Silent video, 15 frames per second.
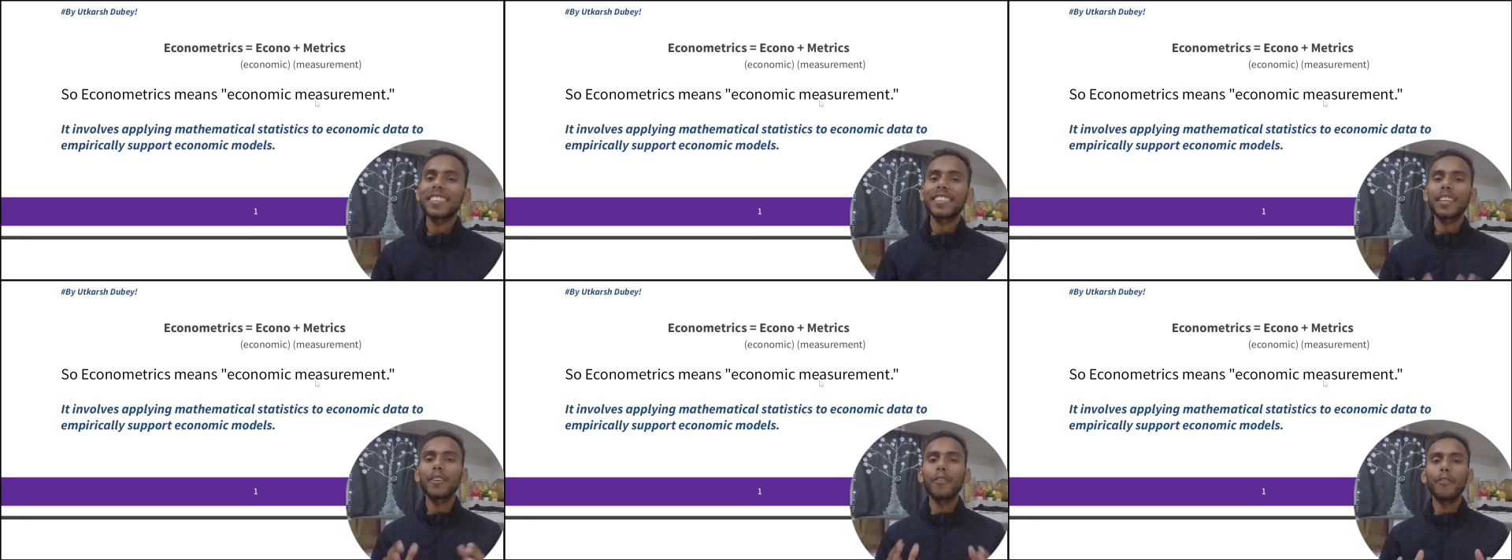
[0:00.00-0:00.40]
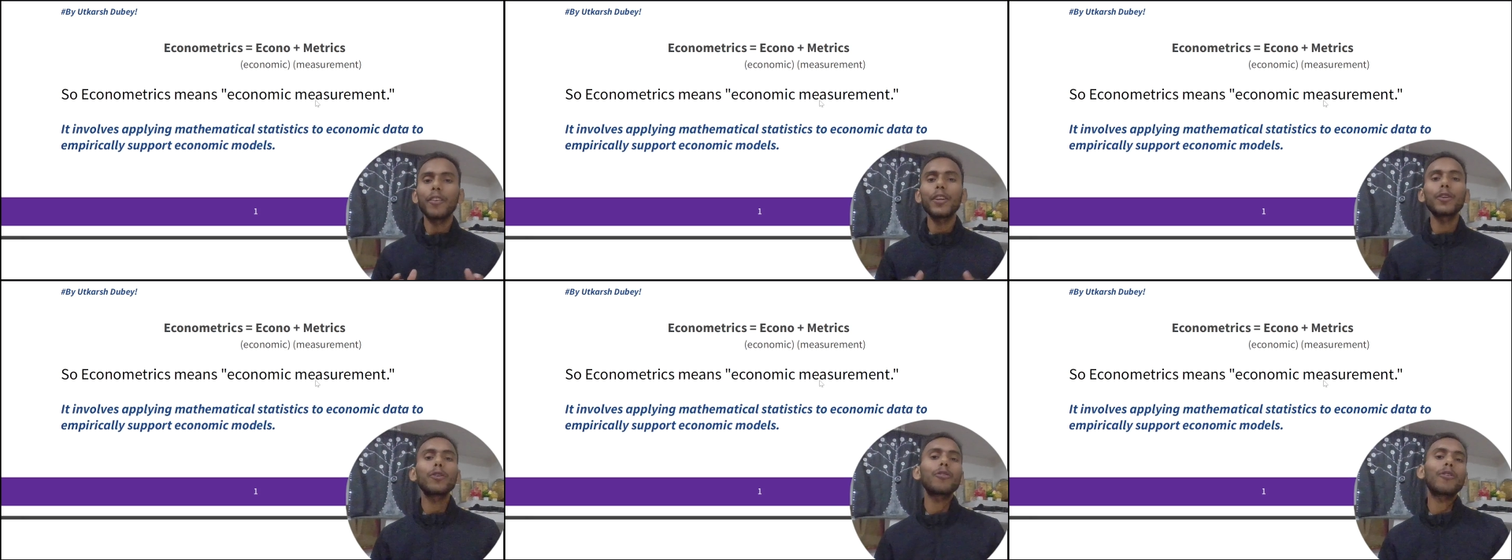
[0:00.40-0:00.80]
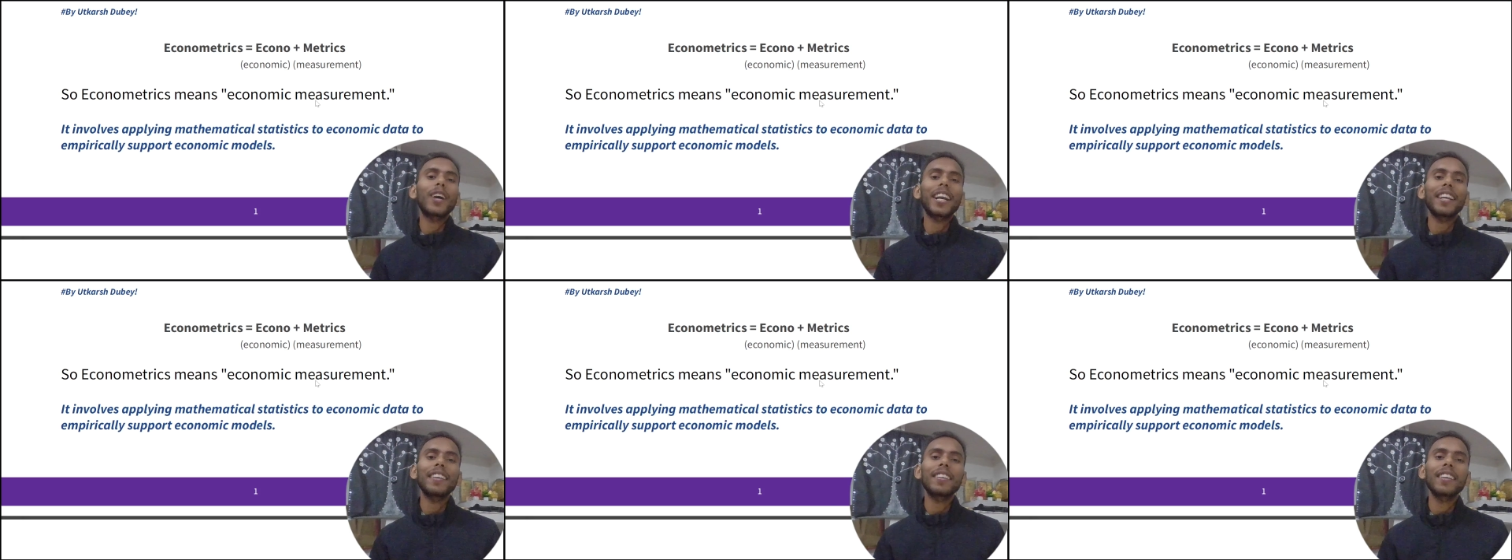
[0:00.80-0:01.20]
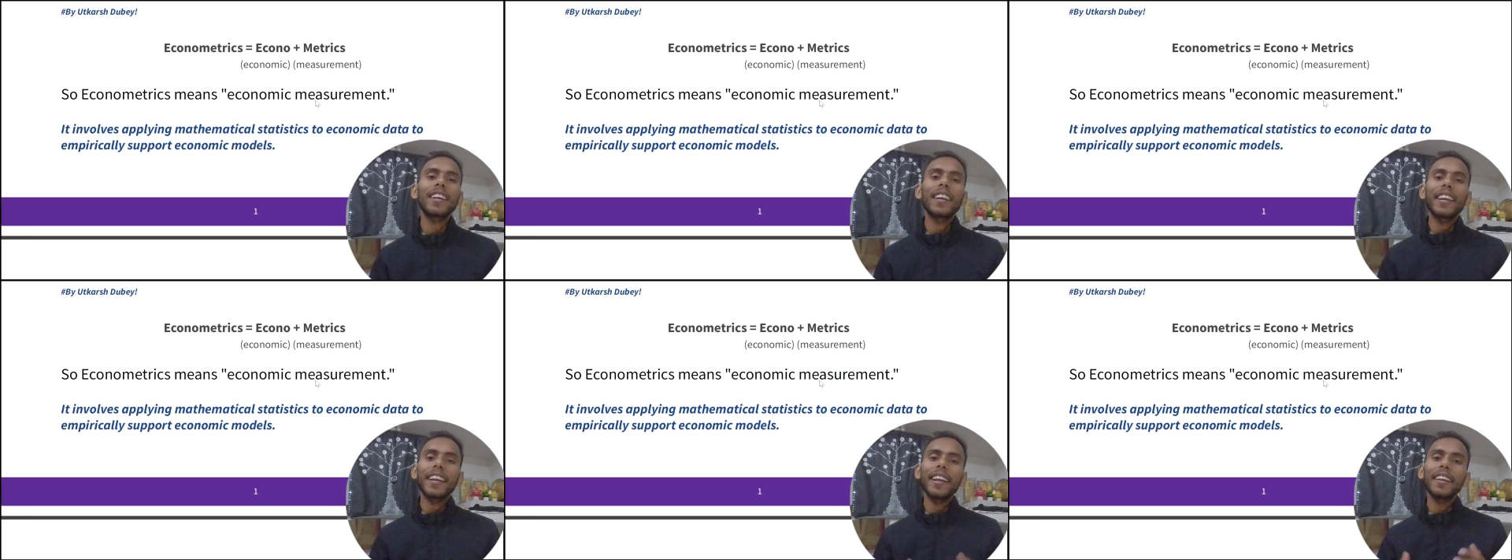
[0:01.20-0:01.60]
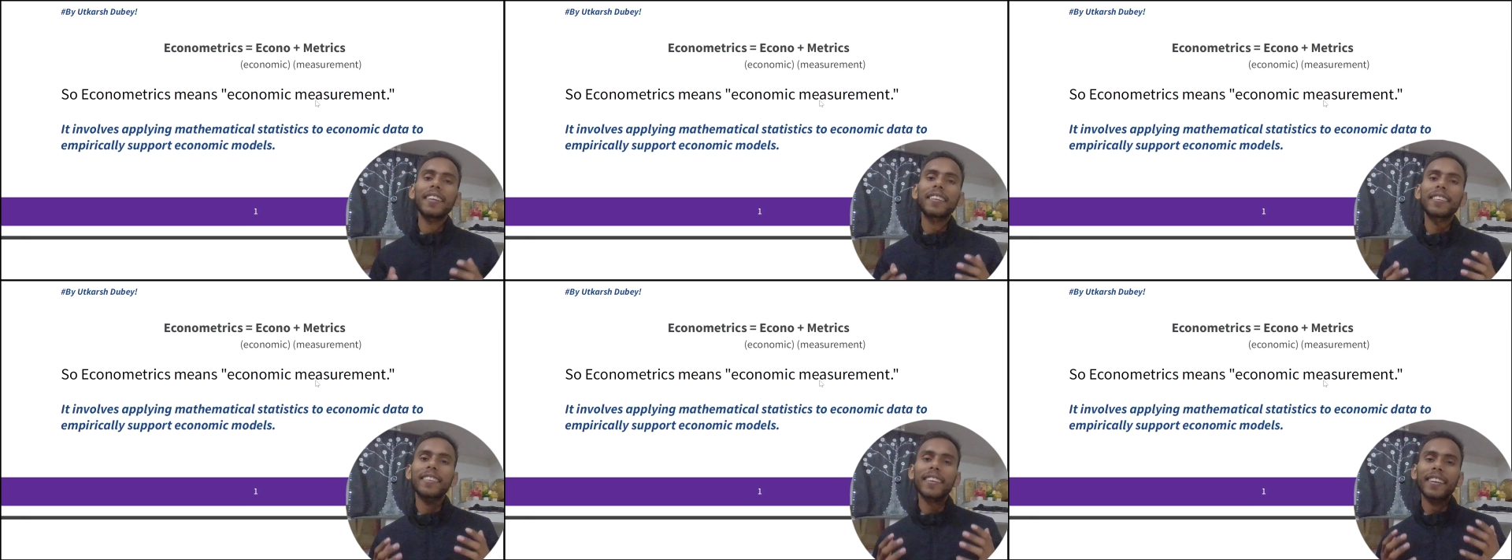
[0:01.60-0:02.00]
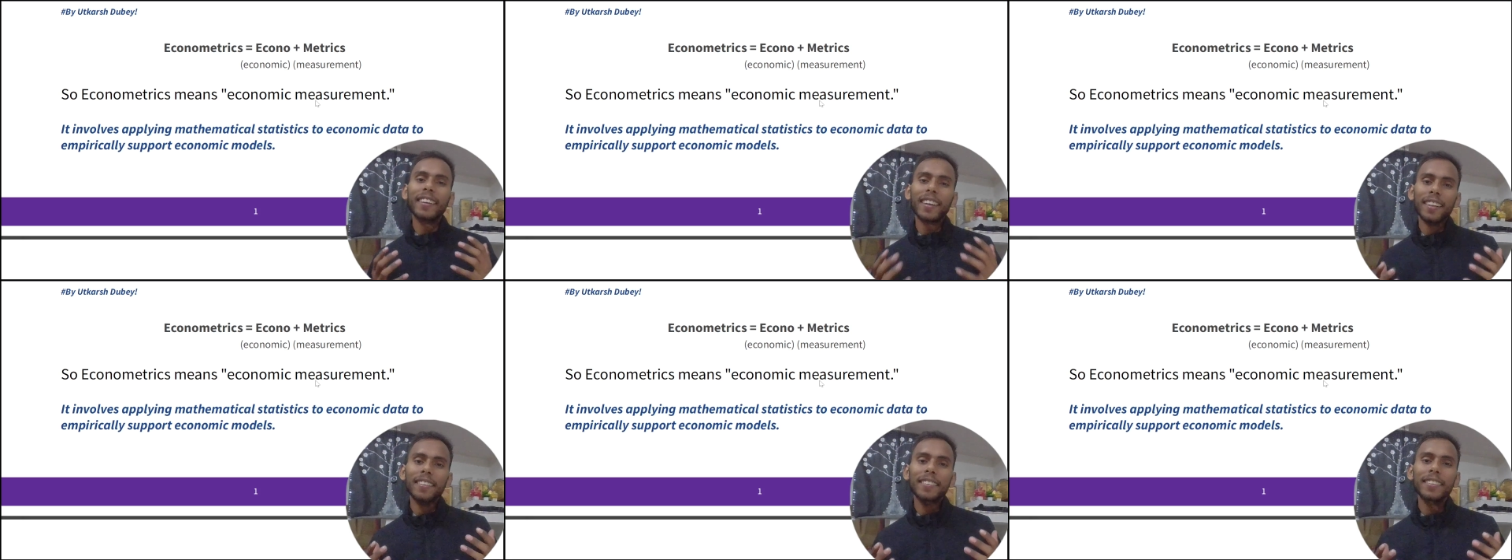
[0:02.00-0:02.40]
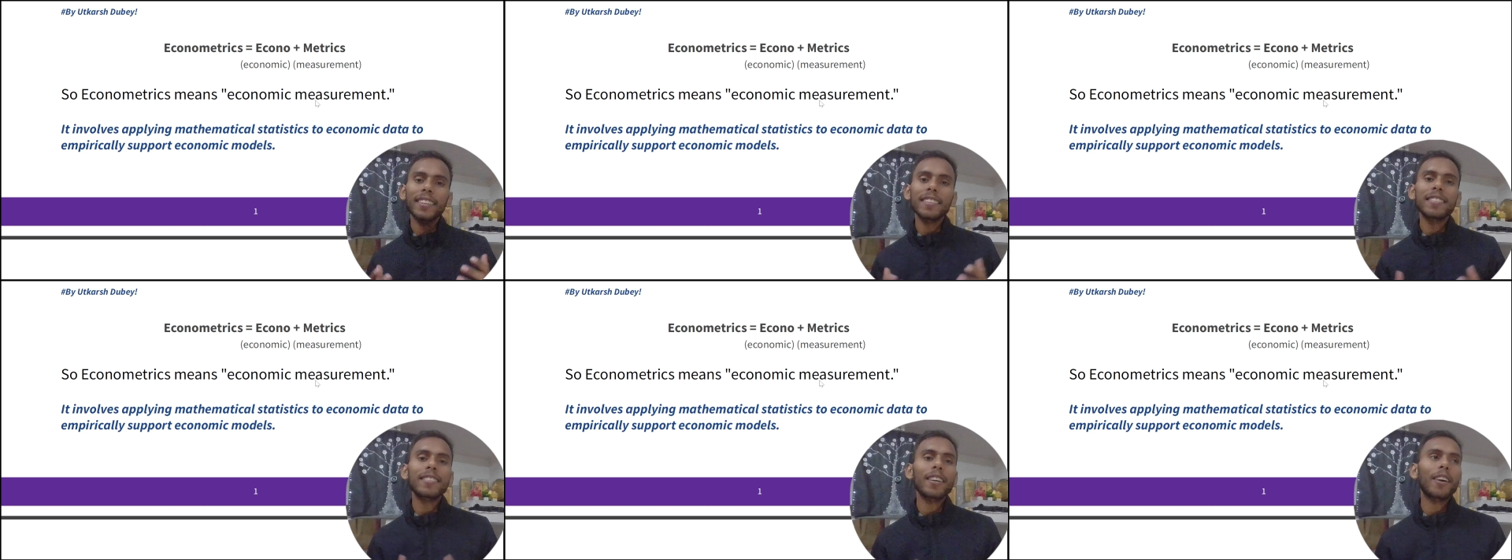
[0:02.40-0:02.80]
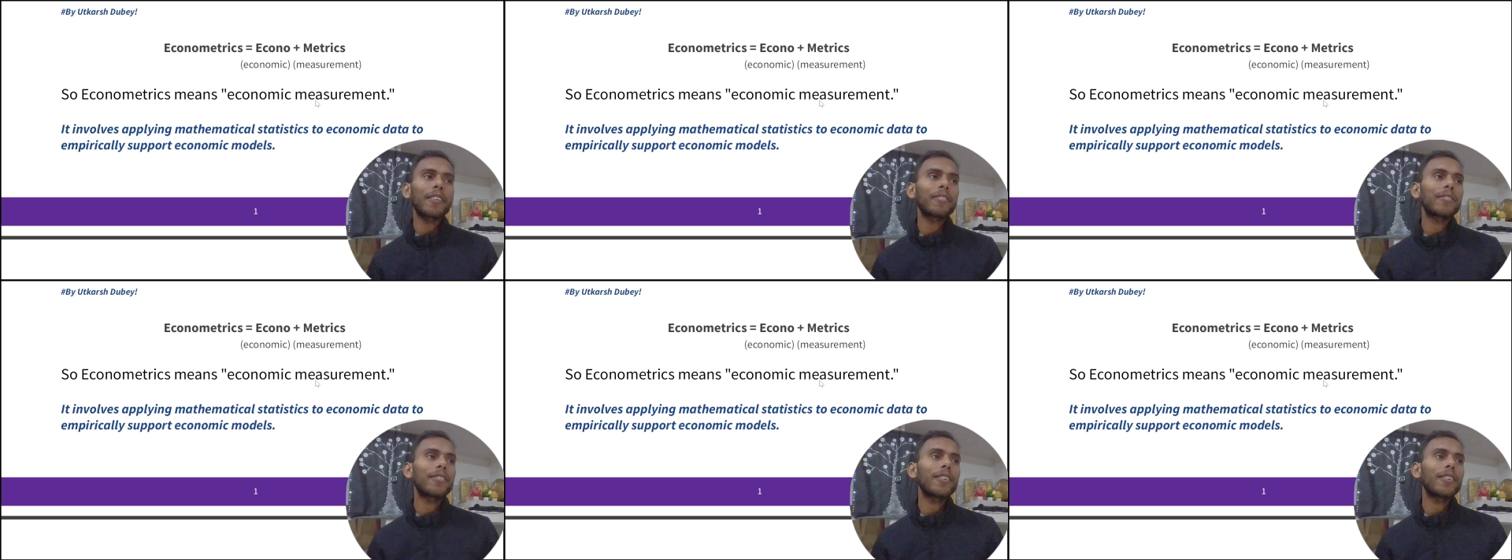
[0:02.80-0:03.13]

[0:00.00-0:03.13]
then we do find it's consists of